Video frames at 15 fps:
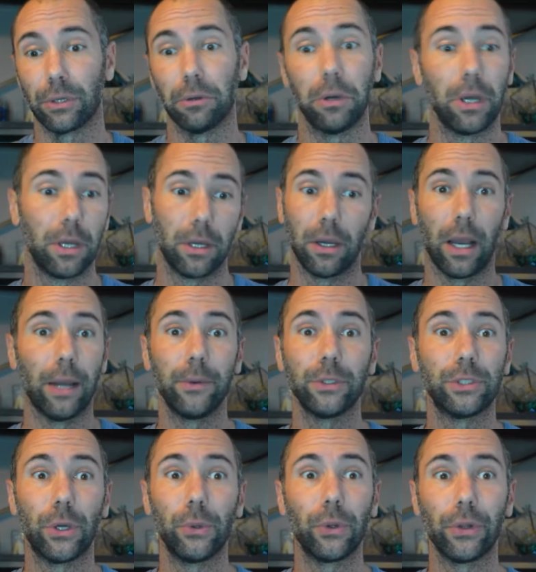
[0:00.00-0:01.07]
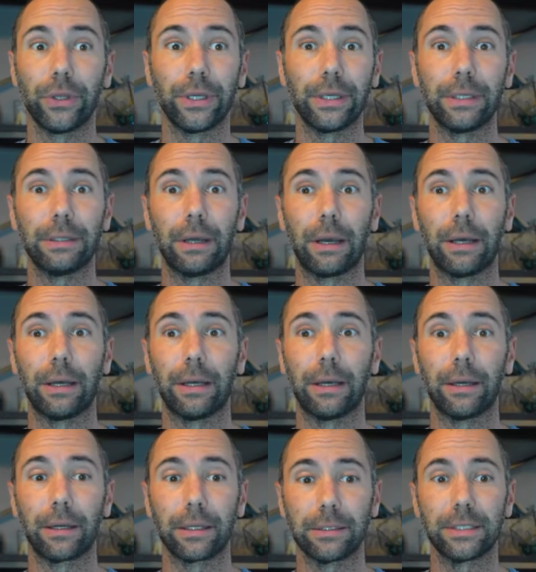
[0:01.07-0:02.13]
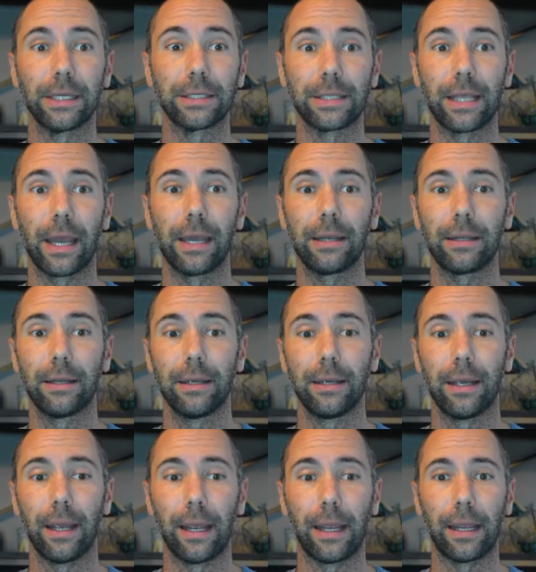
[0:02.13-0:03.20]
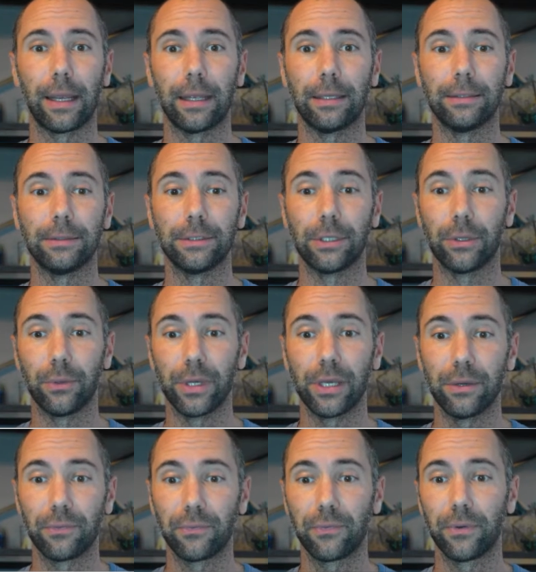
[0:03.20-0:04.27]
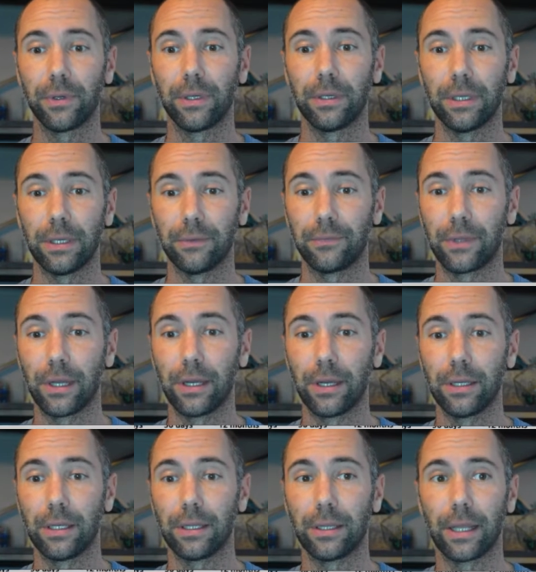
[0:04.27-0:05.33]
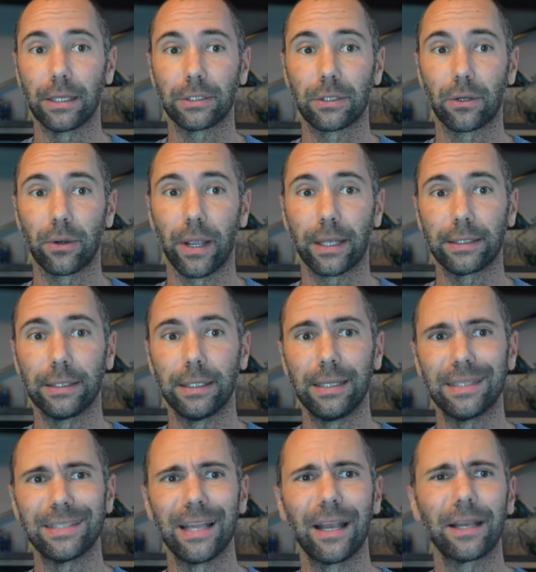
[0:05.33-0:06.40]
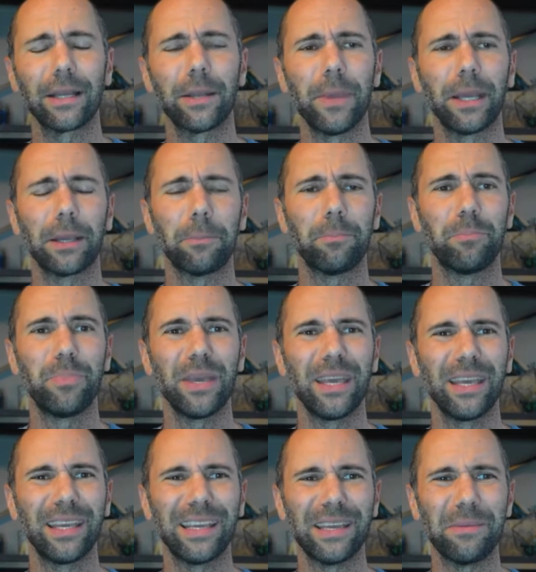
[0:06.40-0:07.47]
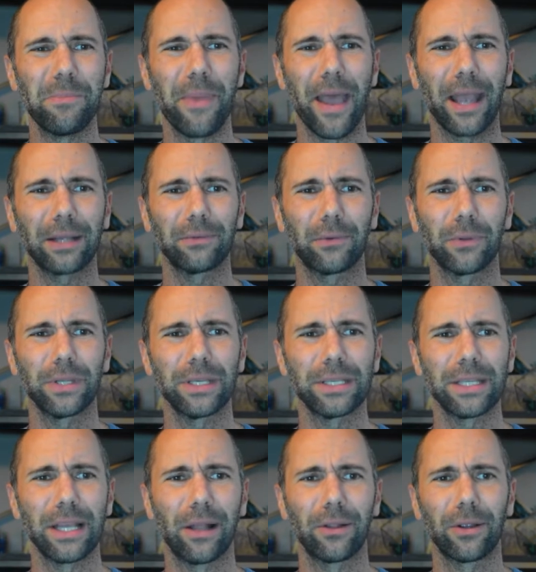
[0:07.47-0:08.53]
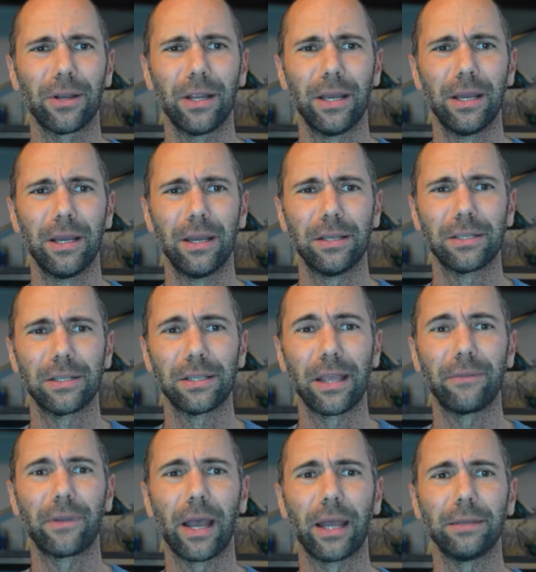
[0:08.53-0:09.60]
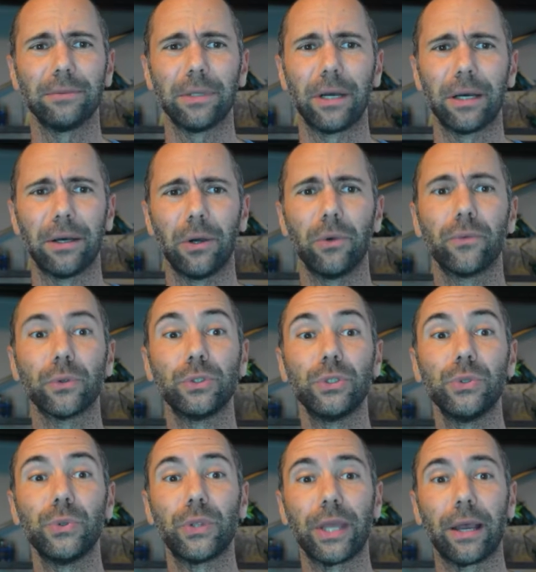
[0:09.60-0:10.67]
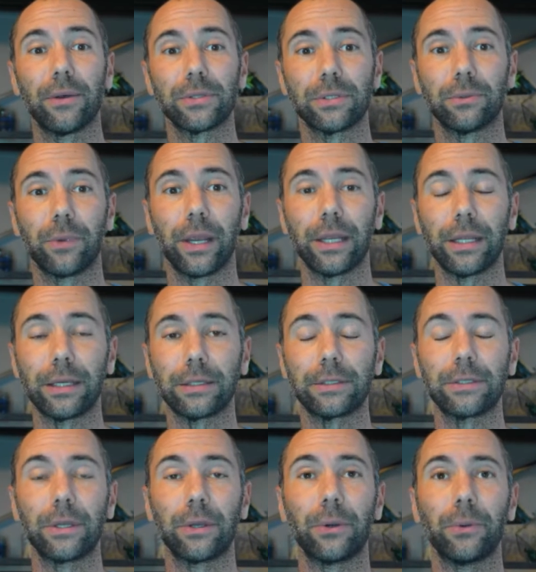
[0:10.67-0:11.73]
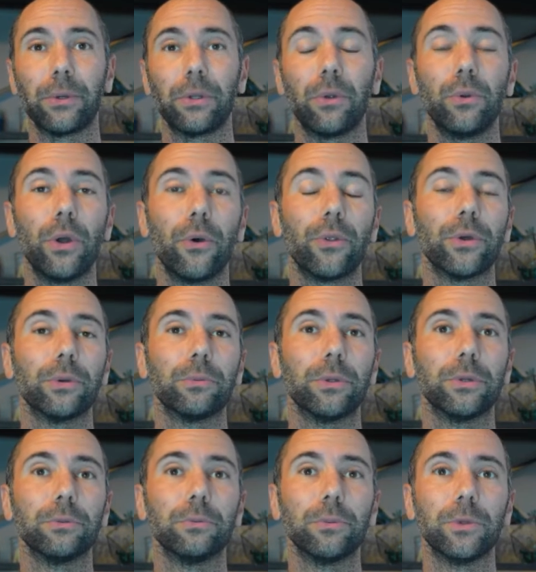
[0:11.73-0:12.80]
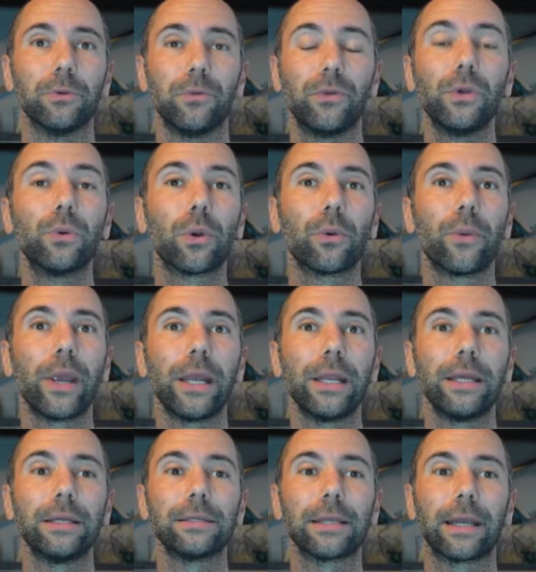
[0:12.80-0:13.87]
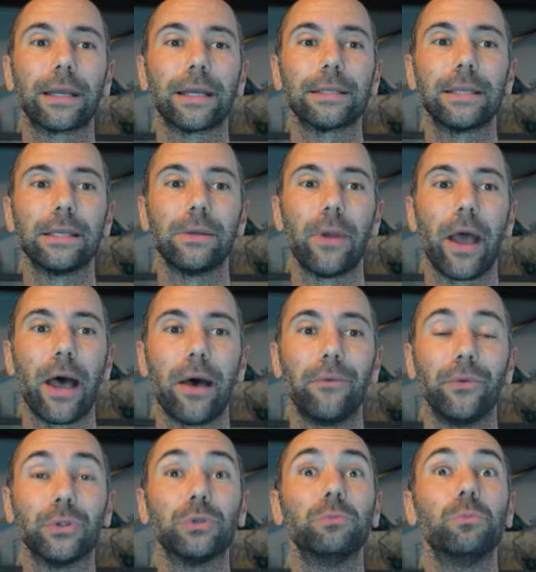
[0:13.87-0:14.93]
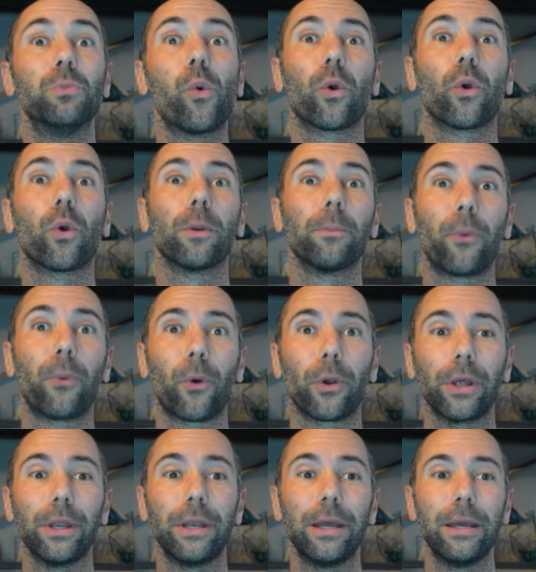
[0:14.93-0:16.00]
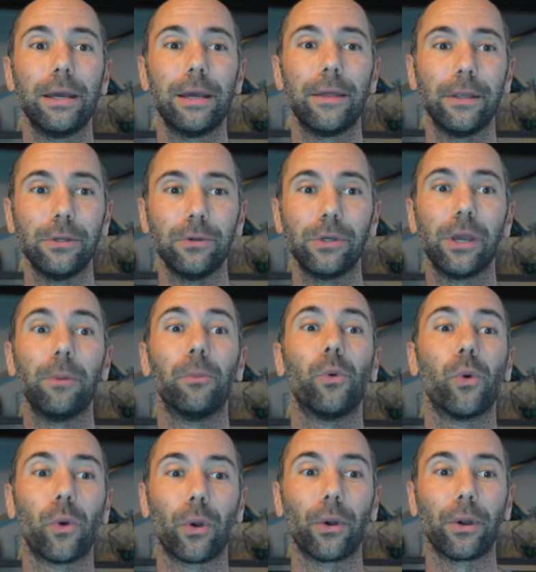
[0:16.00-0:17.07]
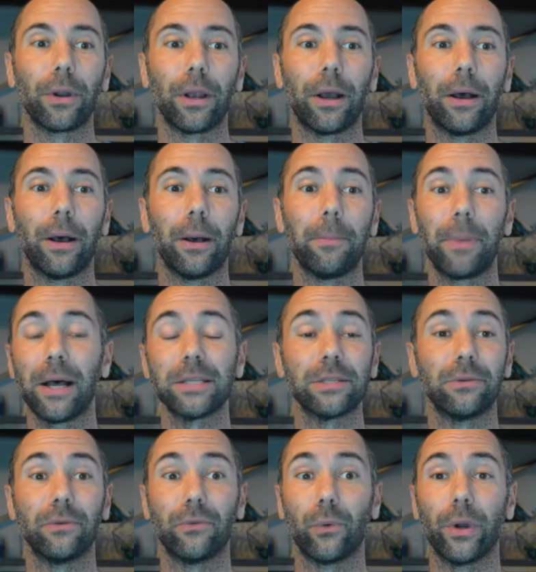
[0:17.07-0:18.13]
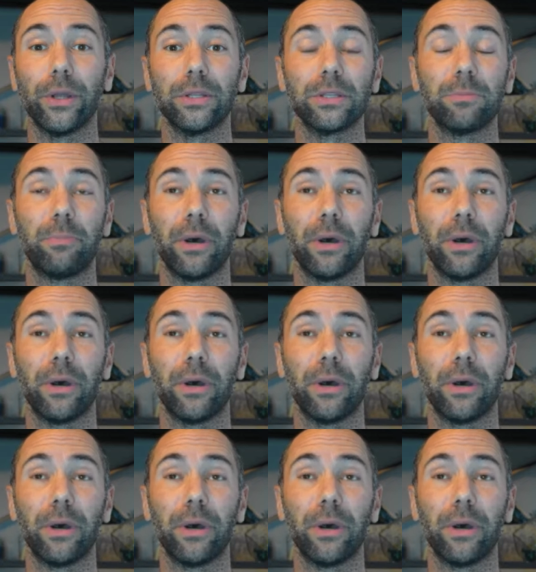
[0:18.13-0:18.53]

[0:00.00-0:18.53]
So I would totally contest that, and if done and that's corrected, it's not going to make a big impact for this seller, because they've got over 2,000 ratings. So the fewer ratings, I guess, that you have, it's more important that you get more positive ones.